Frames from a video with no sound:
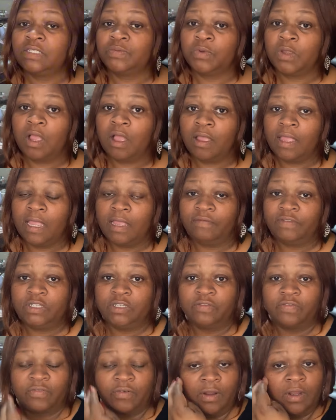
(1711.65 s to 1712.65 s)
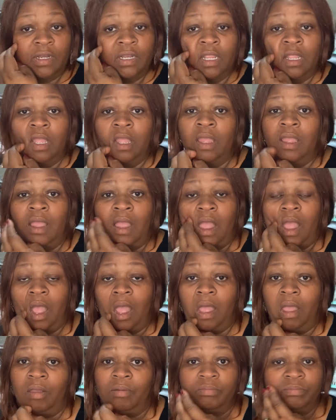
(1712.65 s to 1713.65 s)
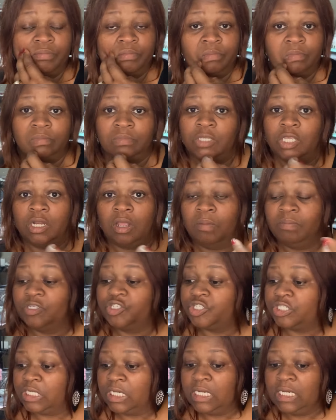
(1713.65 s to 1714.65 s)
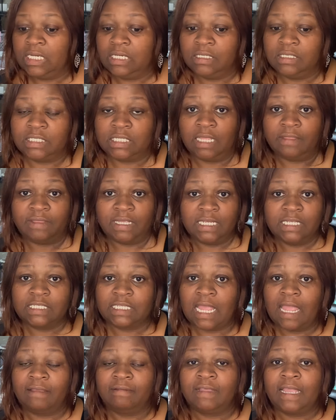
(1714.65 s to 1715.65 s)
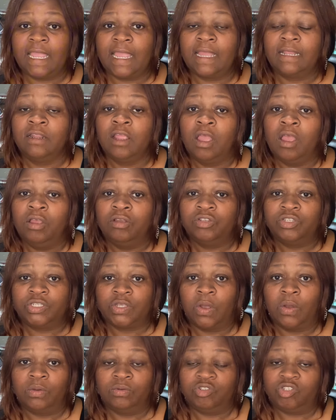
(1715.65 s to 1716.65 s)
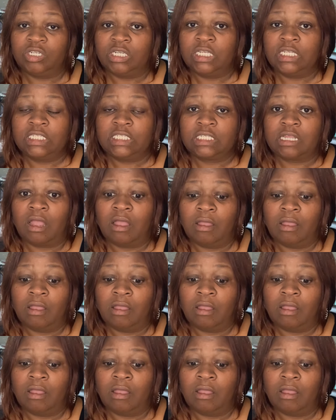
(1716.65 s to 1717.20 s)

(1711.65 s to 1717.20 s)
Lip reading: We all have different, you know, machines and things like that. So just,